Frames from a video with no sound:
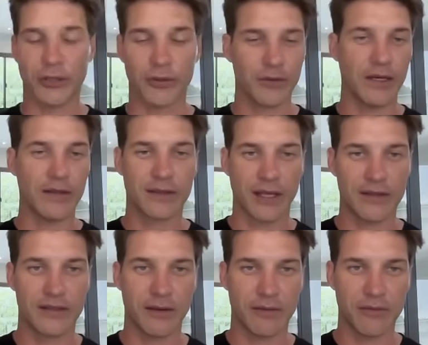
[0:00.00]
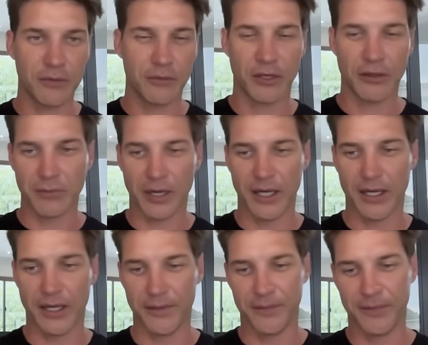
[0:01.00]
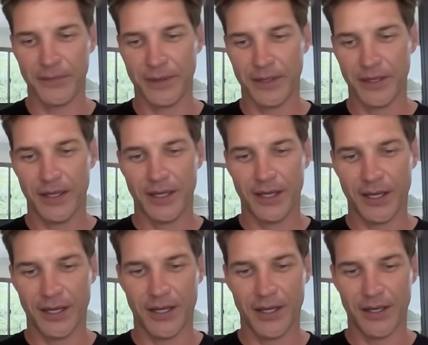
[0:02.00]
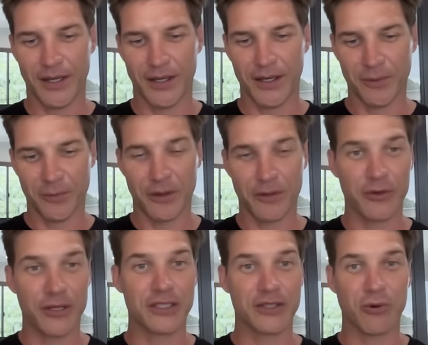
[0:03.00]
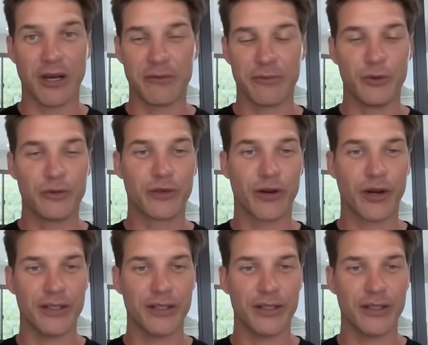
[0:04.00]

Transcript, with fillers: that's definitely one of my um, uh, one of the reasons why I've moved across.